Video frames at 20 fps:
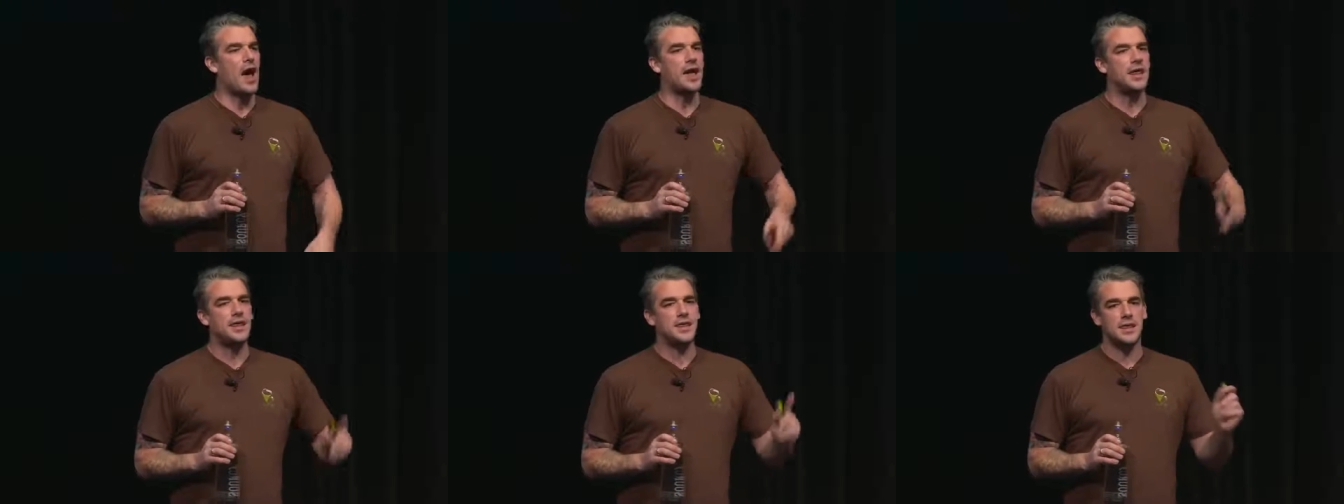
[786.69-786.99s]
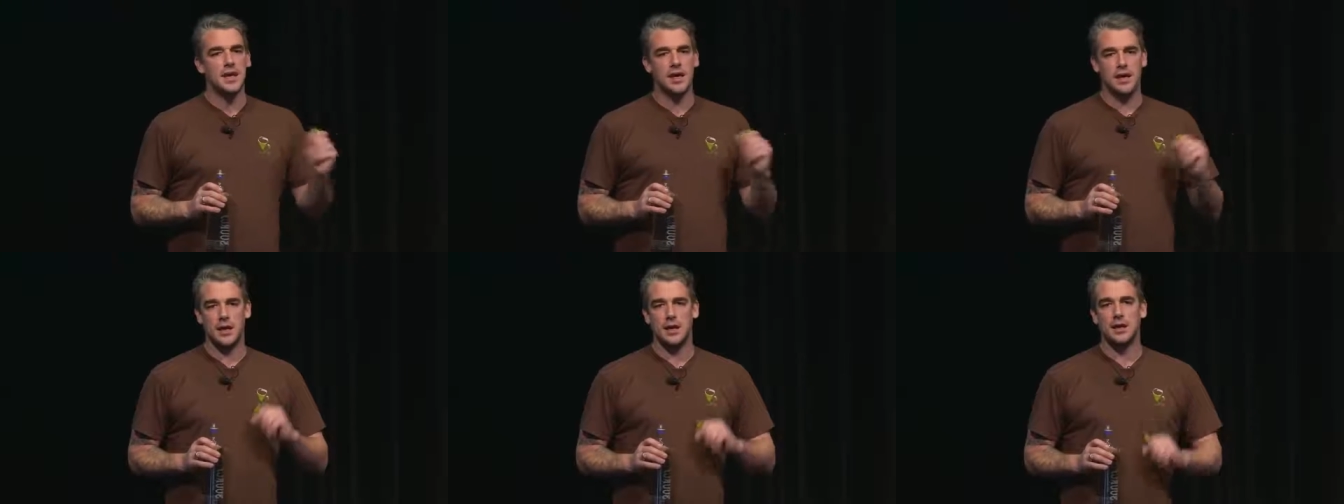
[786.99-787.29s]
I
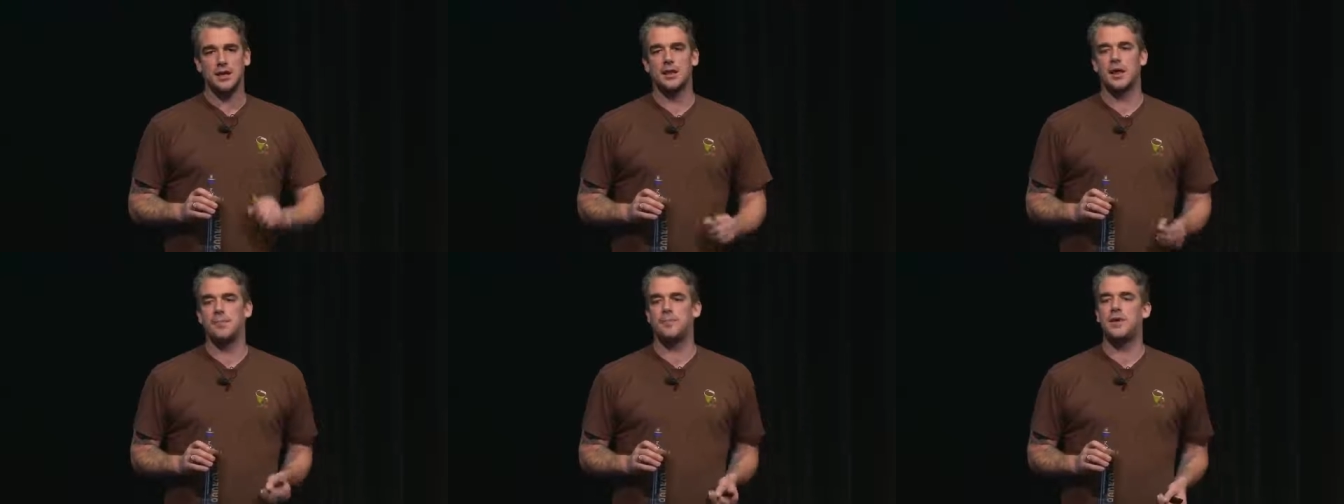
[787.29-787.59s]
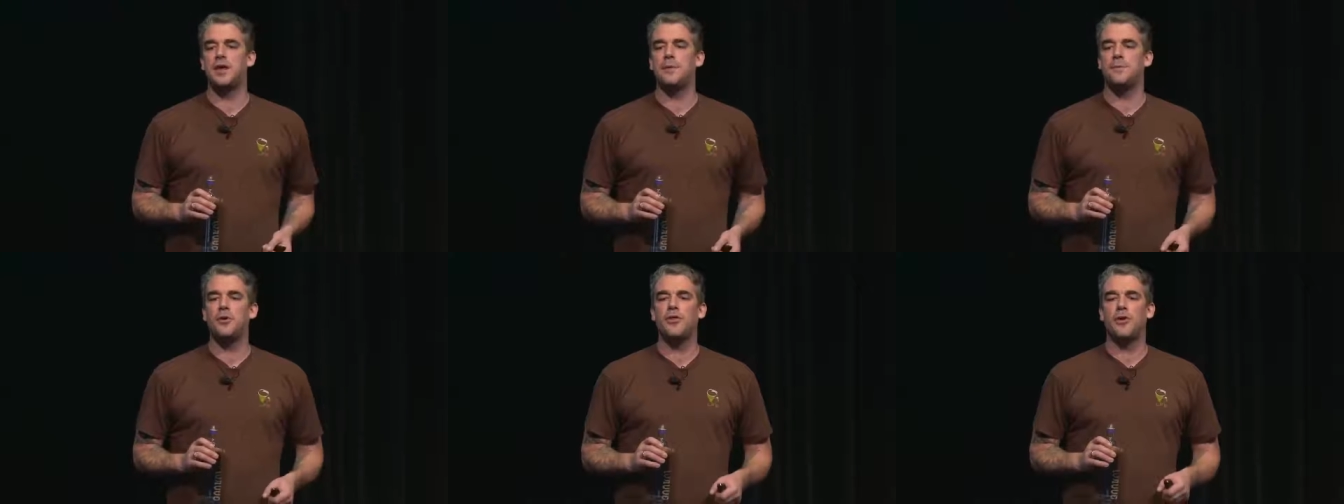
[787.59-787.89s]
think
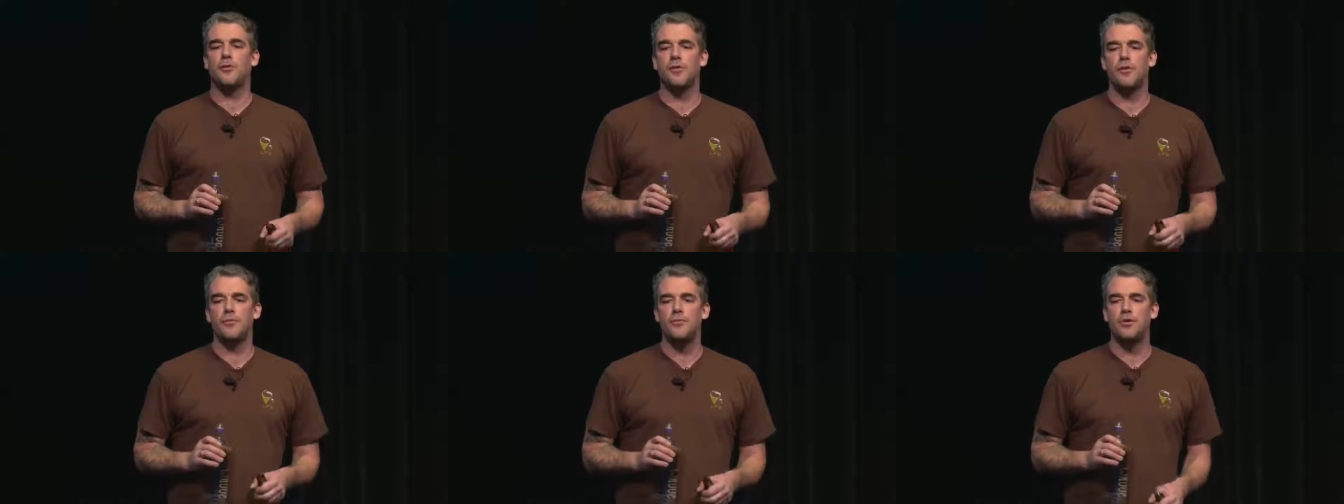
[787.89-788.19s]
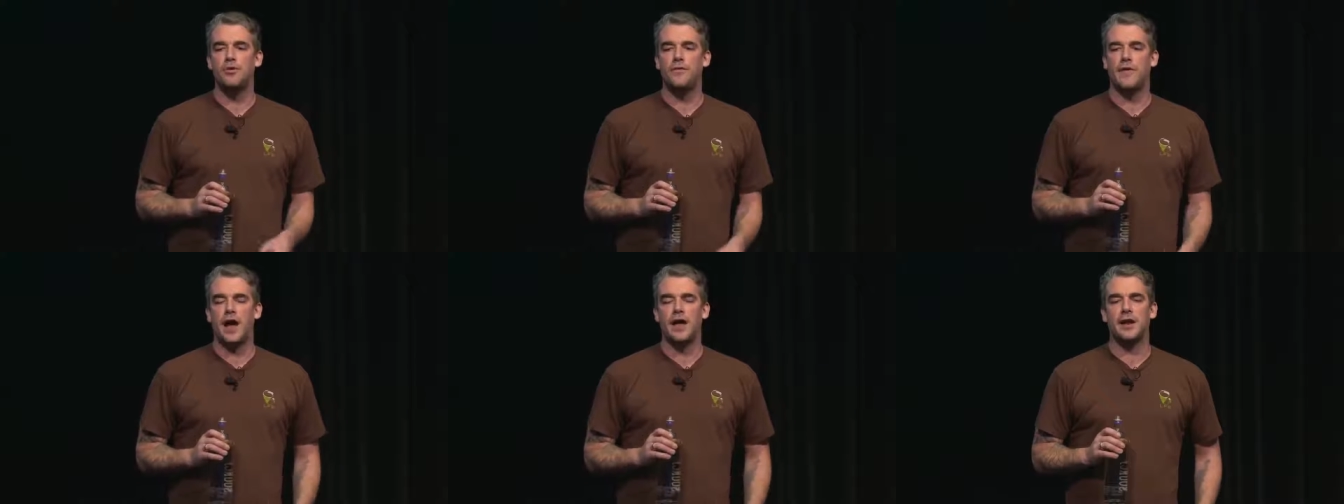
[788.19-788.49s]
that people that
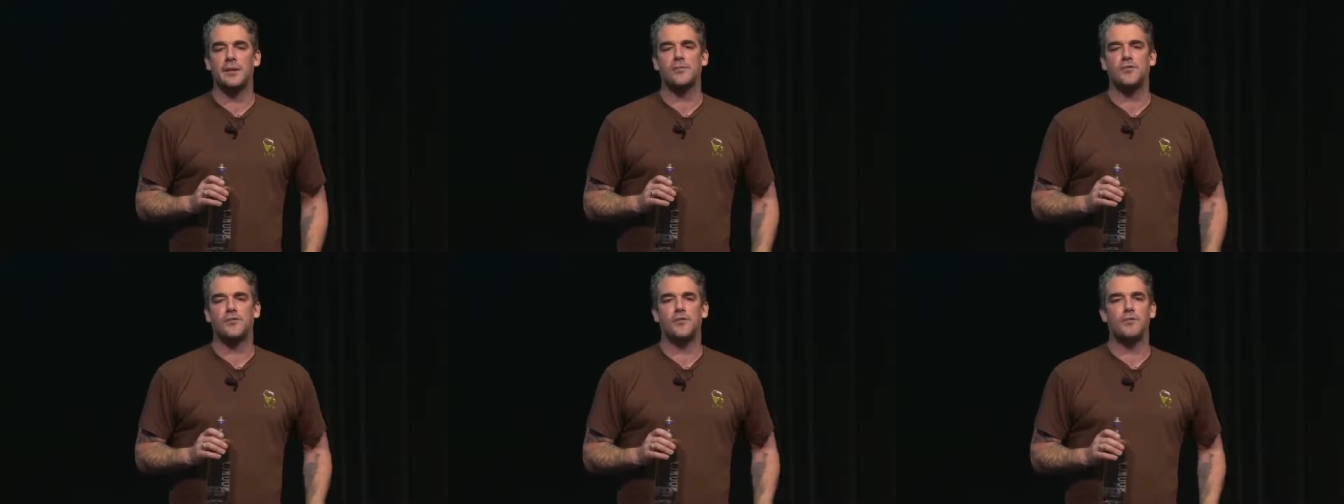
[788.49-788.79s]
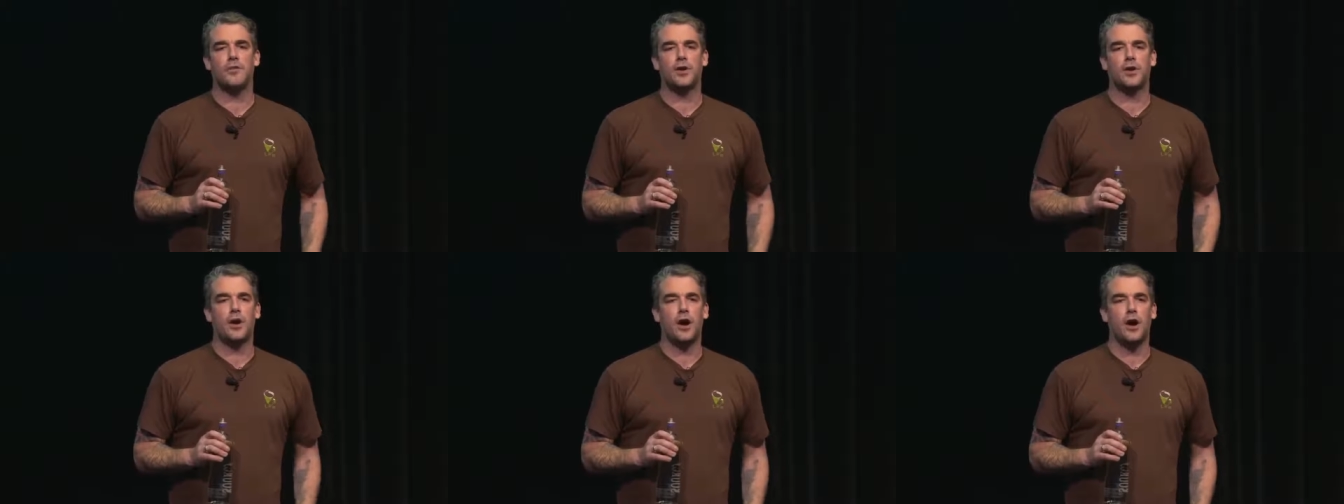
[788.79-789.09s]
remove items
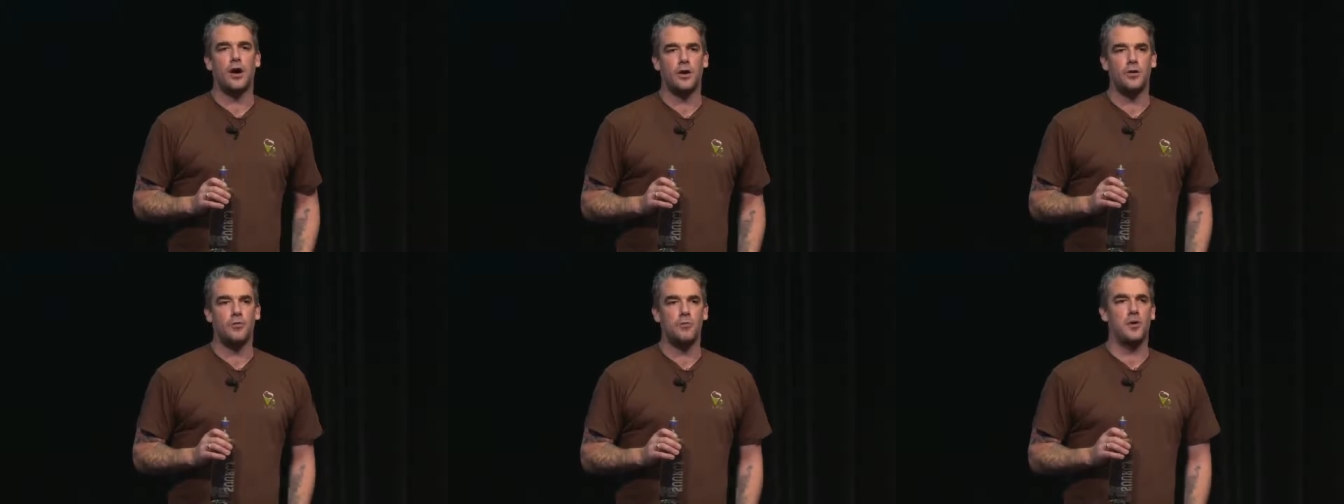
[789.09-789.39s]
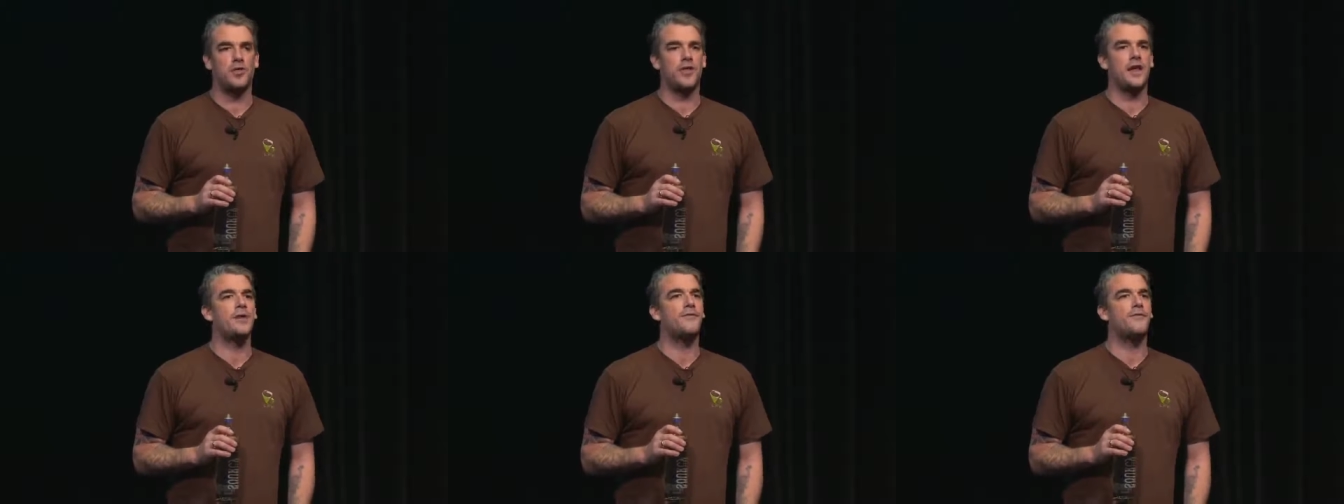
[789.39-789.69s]
from their
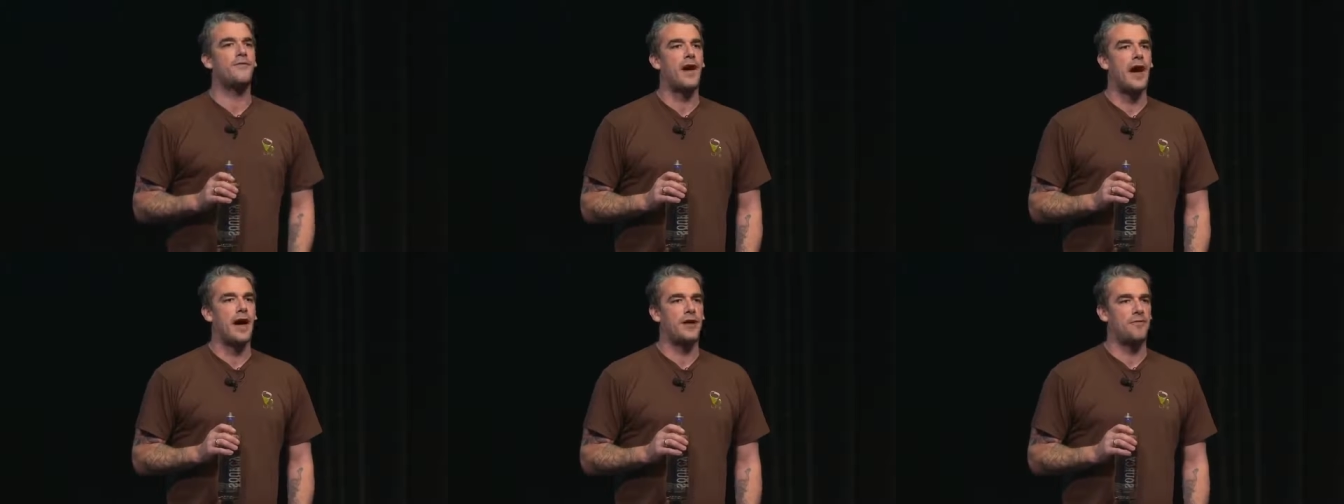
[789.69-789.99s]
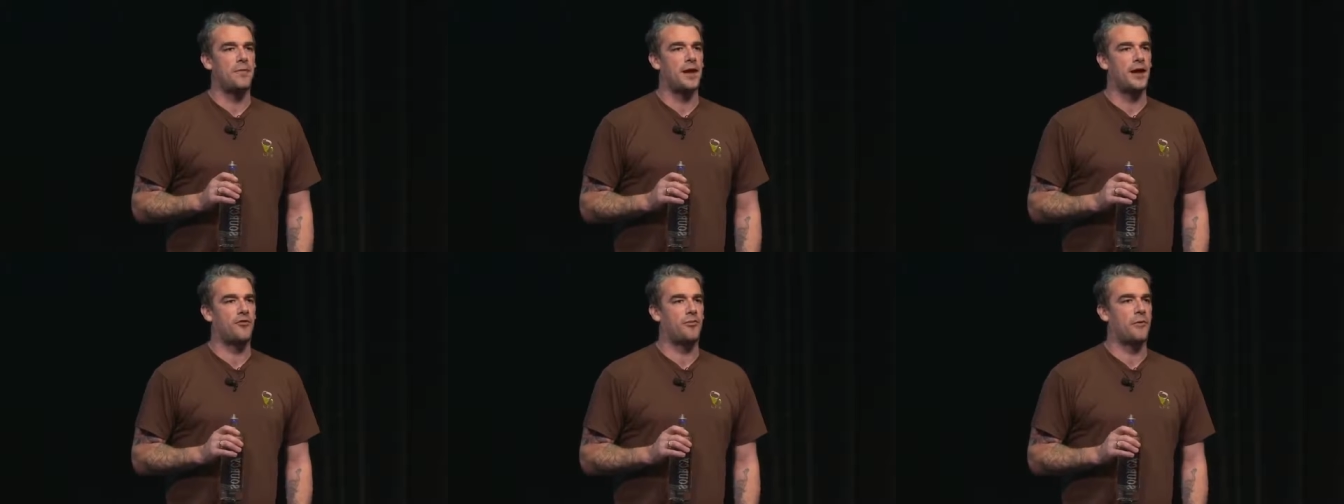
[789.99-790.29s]
cart within
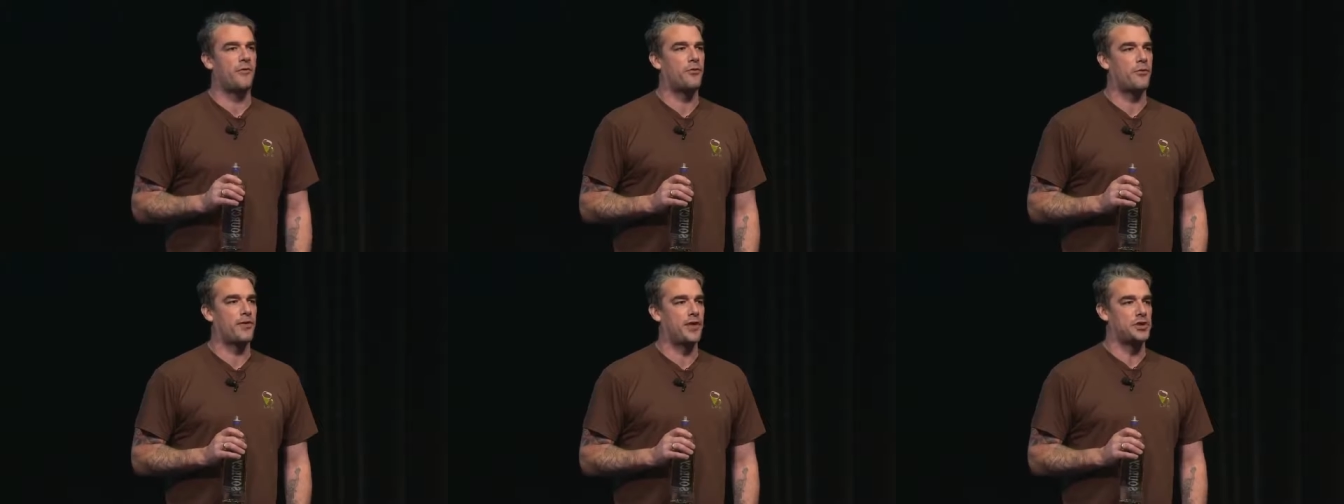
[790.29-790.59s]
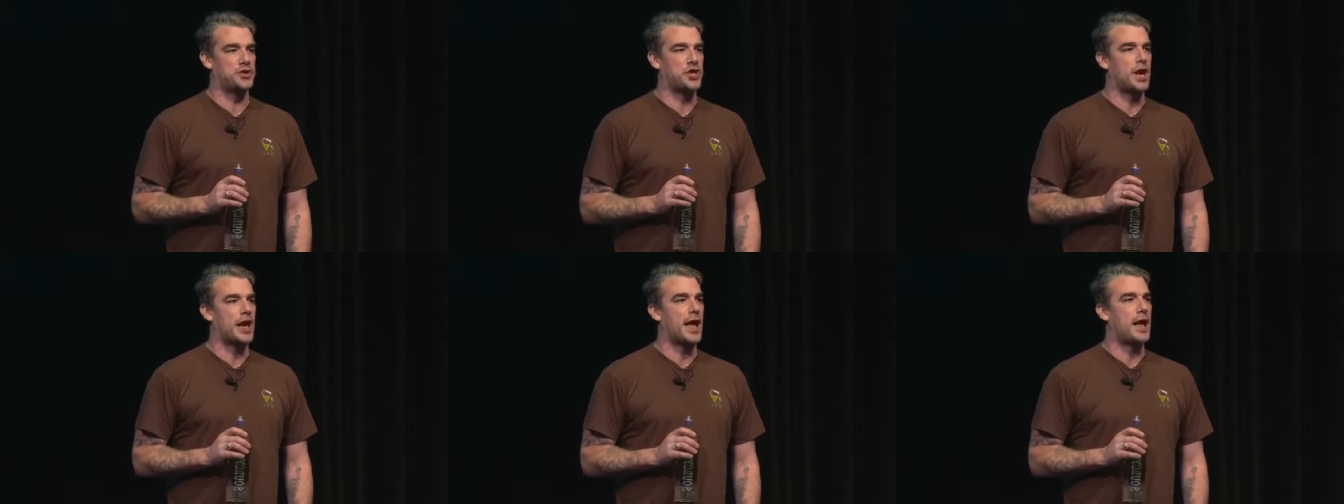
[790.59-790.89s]
five minutes before
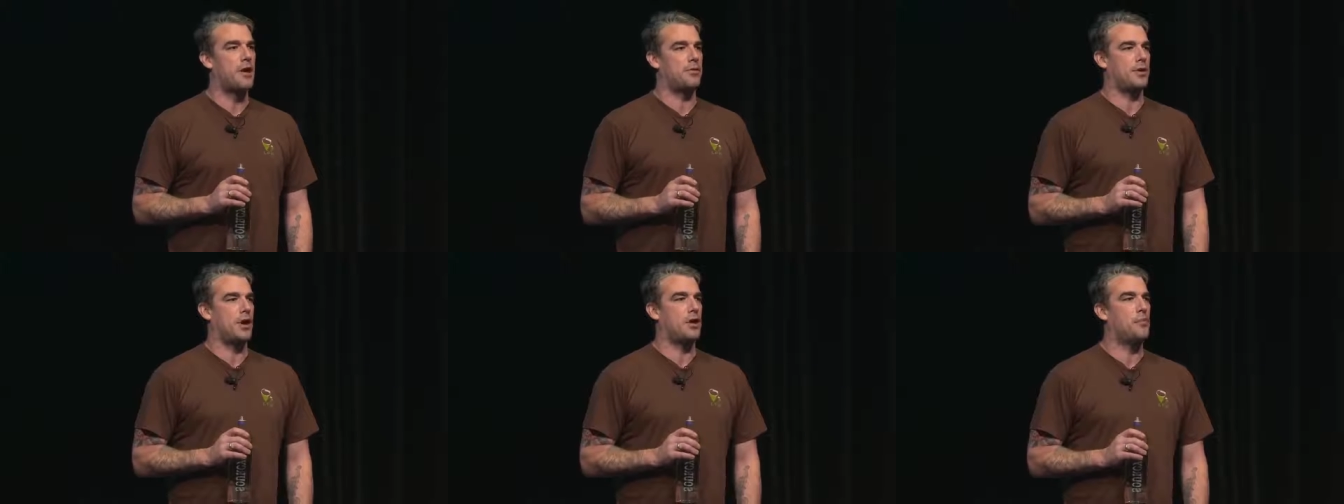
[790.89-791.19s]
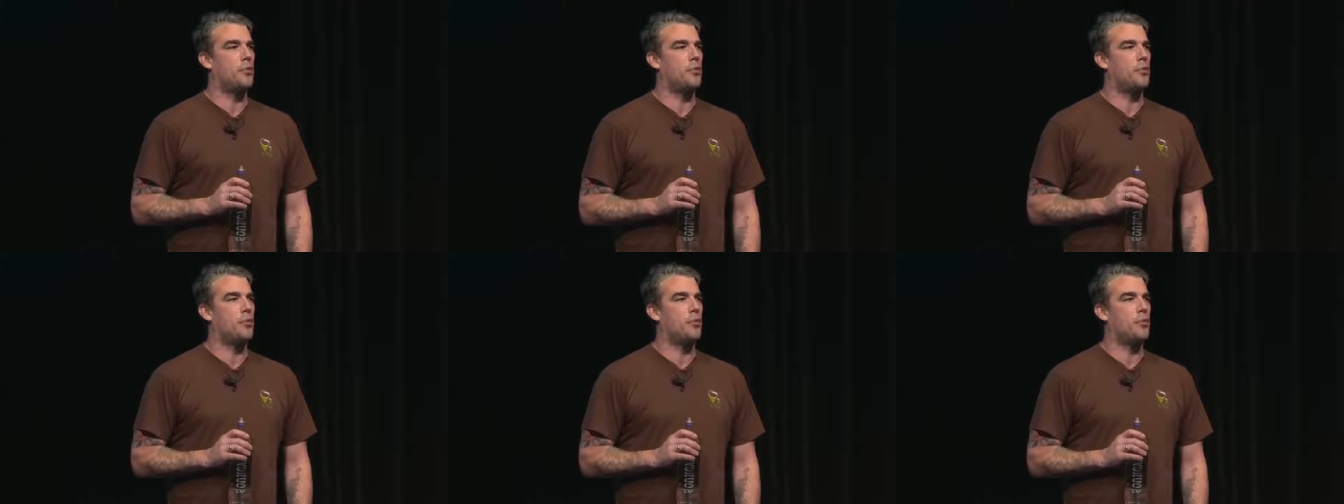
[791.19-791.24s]
they check out